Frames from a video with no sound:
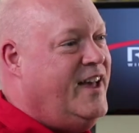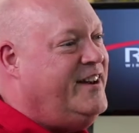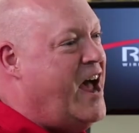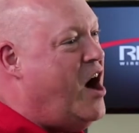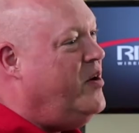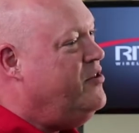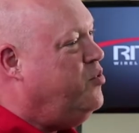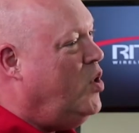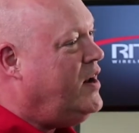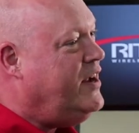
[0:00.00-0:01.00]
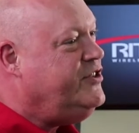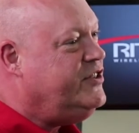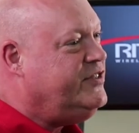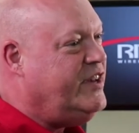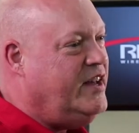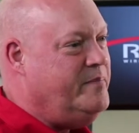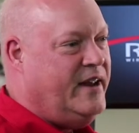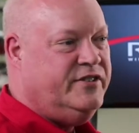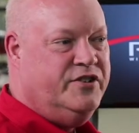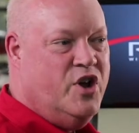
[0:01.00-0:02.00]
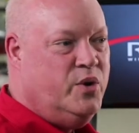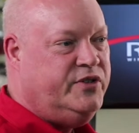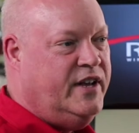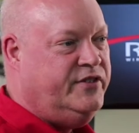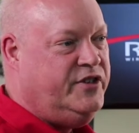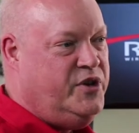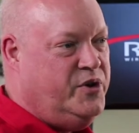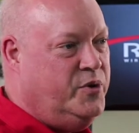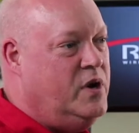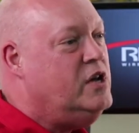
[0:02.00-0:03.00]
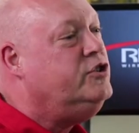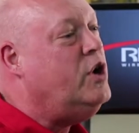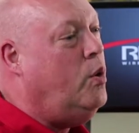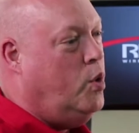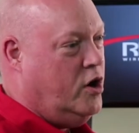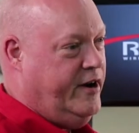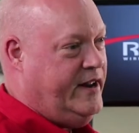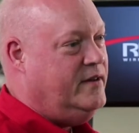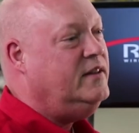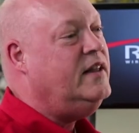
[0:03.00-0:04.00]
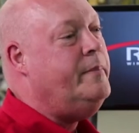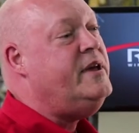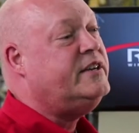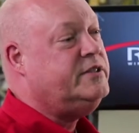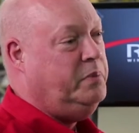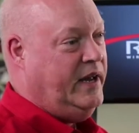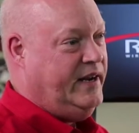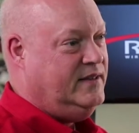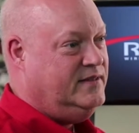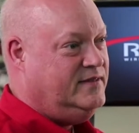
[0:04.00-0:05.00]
Now, if what I just said makes no sense to you, don't worry, let me explain.